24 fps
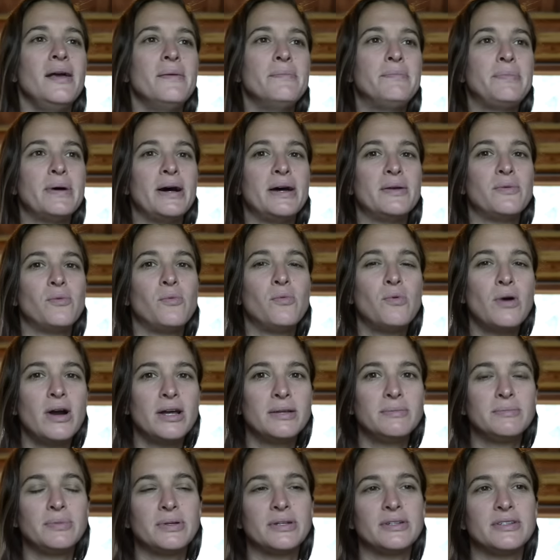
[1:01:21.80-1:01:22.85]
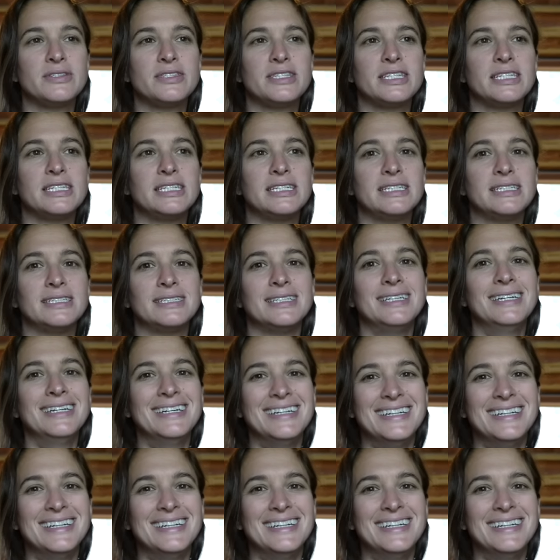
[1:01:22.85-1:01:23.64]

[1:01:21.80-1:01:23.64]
but one person,